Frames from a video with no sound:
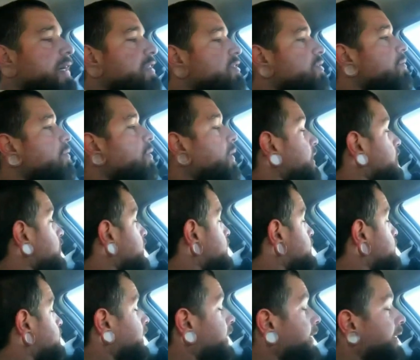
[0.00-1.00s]
He's about to
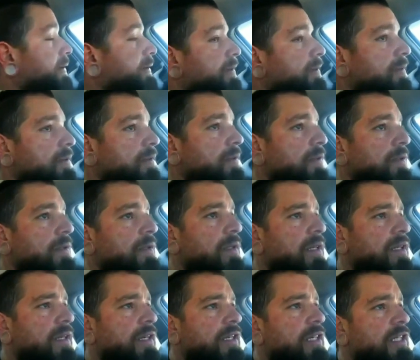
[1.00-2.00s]
get angry again.
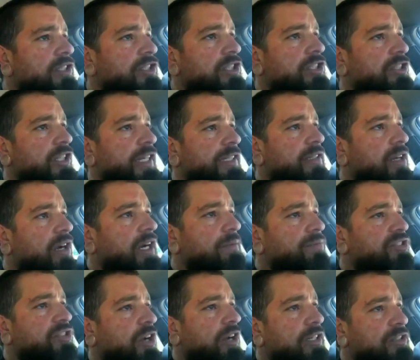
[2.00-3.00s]
Let's watch. No, I'm
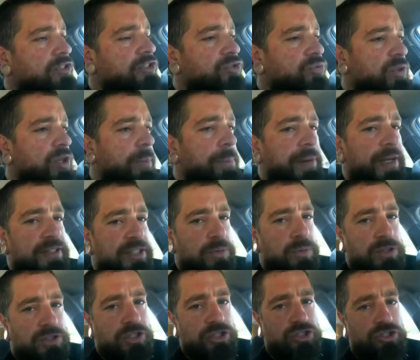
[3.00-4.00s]
sorry, sir. It's real busy.
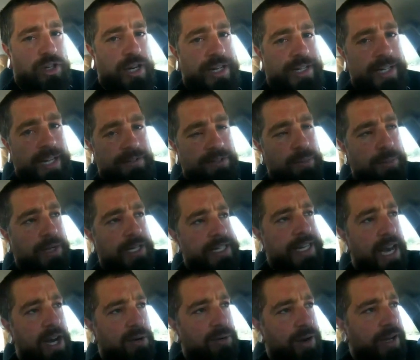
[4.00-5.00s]
We're just trying to get
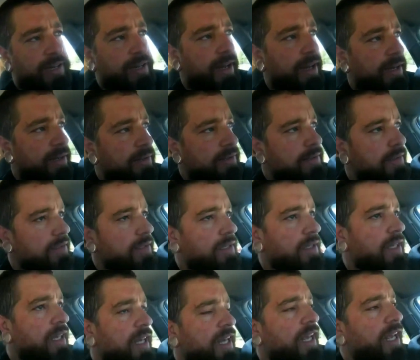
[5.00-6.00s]
everybody out right now.
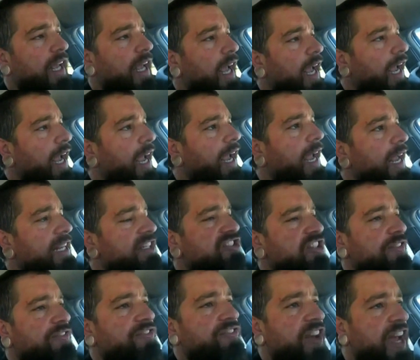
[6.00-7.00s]
It's
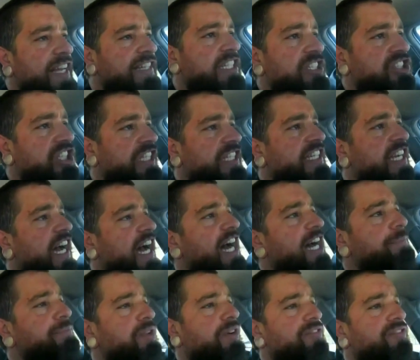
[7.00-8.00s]
the fact that she
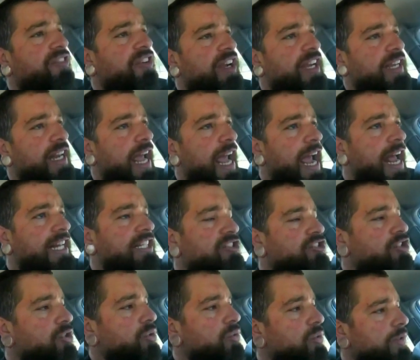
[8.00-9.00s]
copped a freaking
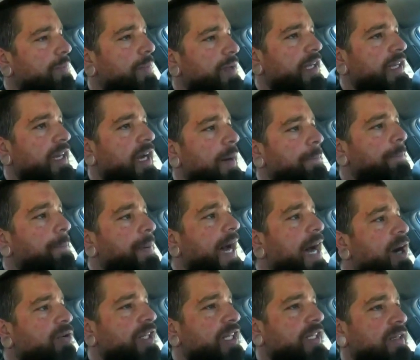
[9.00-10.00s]
attitude with me
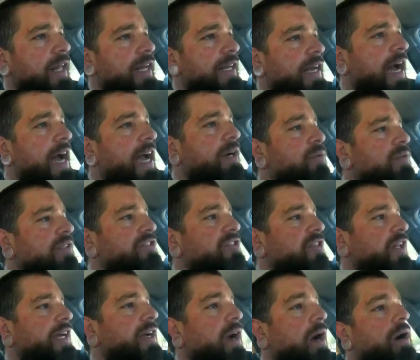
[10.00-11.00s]
about it. Like, I
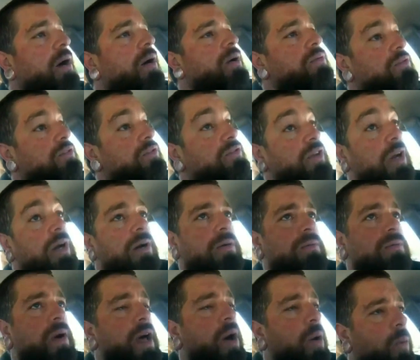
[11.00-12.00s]
was like, oh,
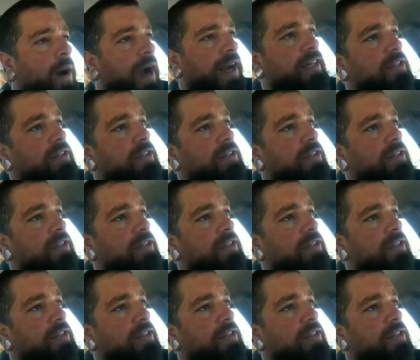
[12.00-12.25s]
well, why